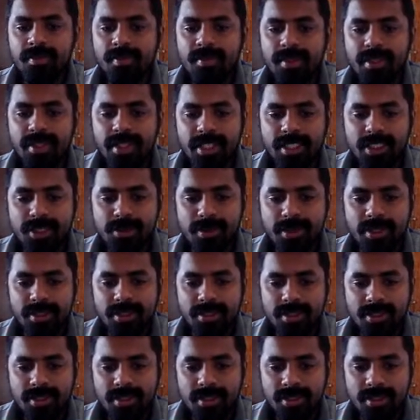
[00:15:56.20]
Next
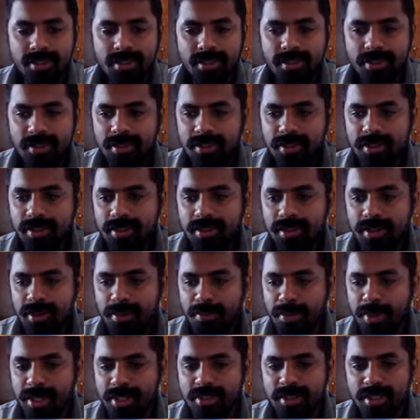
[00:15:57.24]
puzzle.
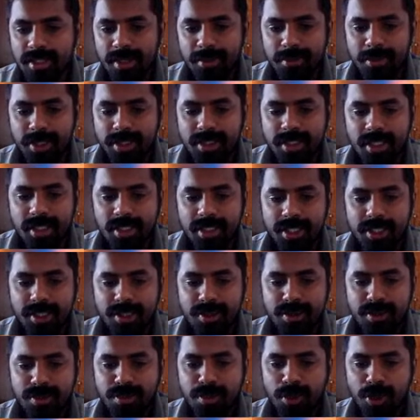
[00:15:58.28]
Puzzle number
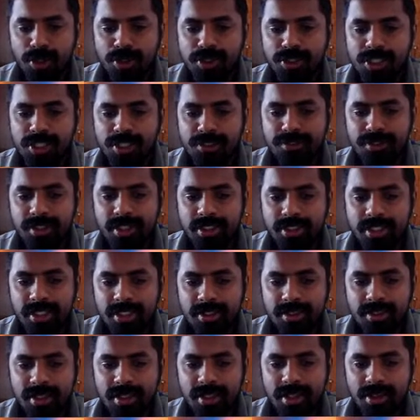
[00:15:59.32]
32. Pawn g5
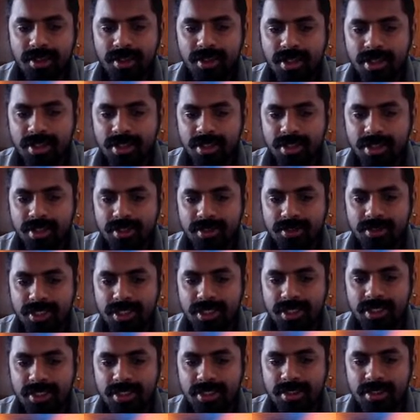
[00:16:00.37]
check, which
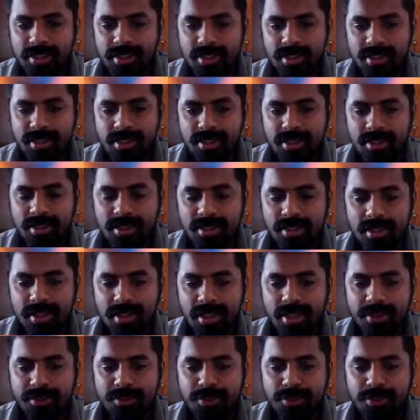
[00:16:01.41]
is like